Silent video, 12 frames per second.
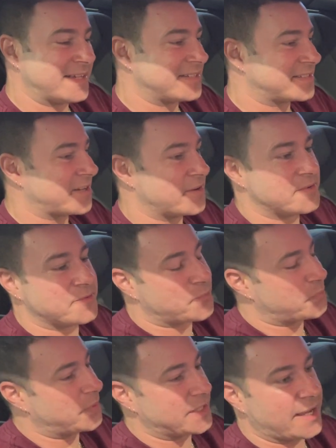So,
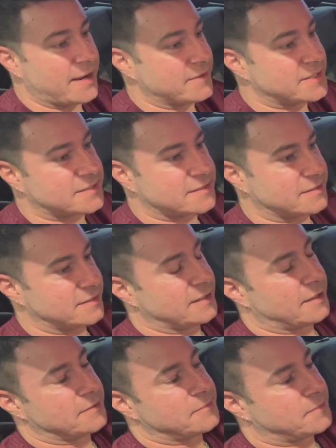but it's,
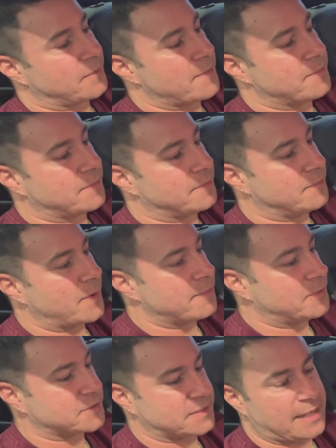we're
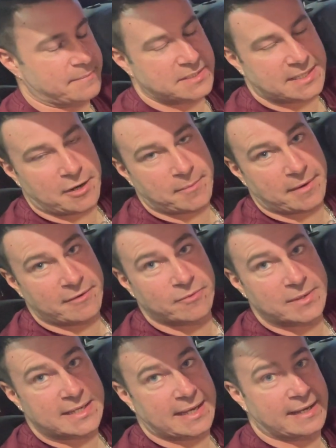more than happy to help however
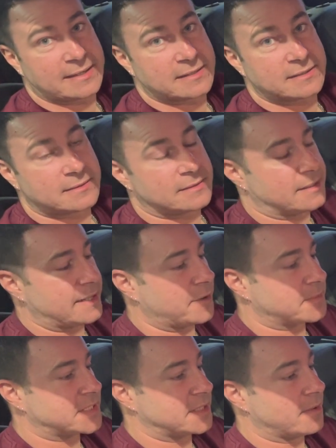we can and
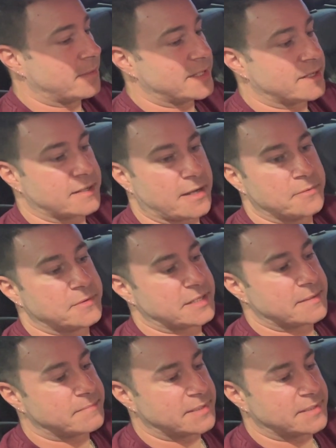help see where we can go with it.